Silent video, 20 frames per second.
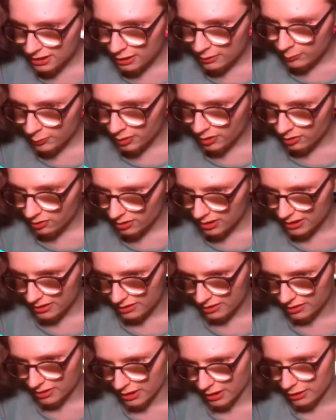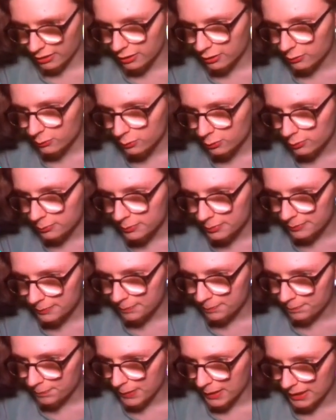time we all get together, we'll be
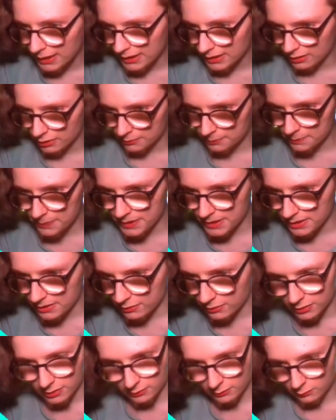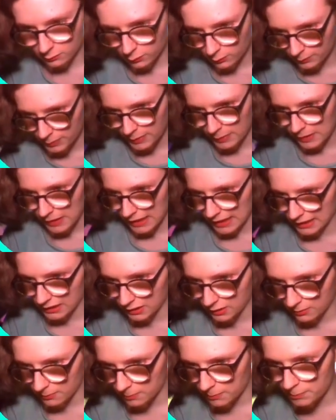back at the beach. We'll be
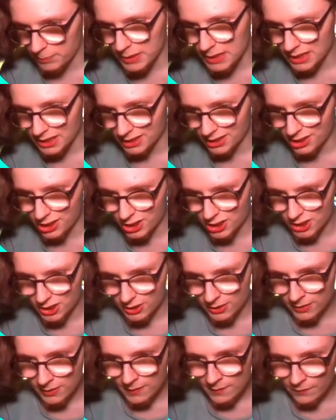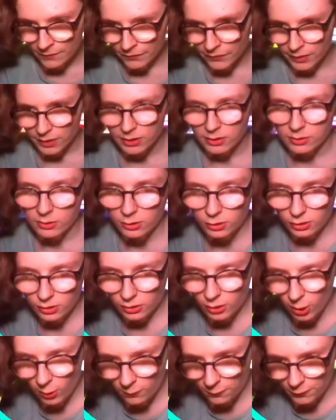at the beach.
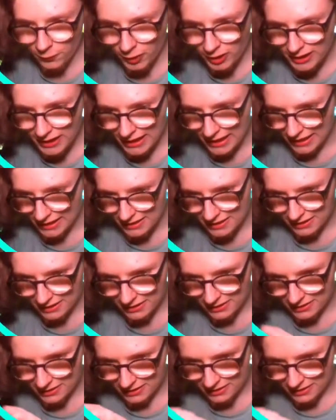Don't forget!